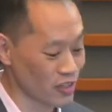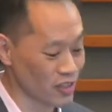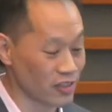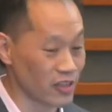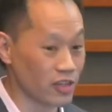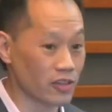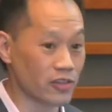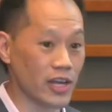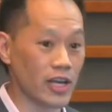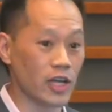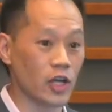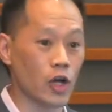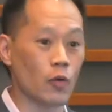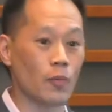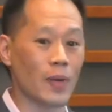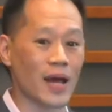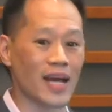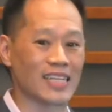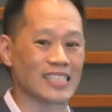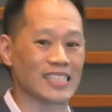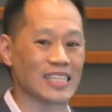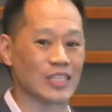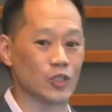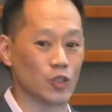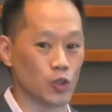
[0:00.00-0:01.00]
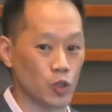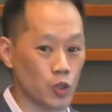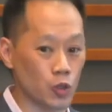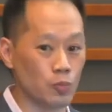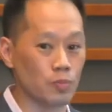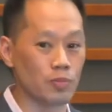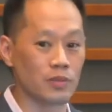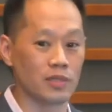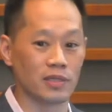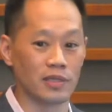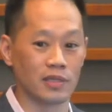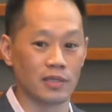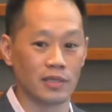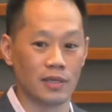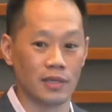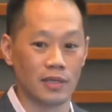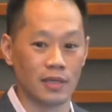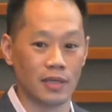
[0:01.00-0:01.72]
they'll then go back and say, oops,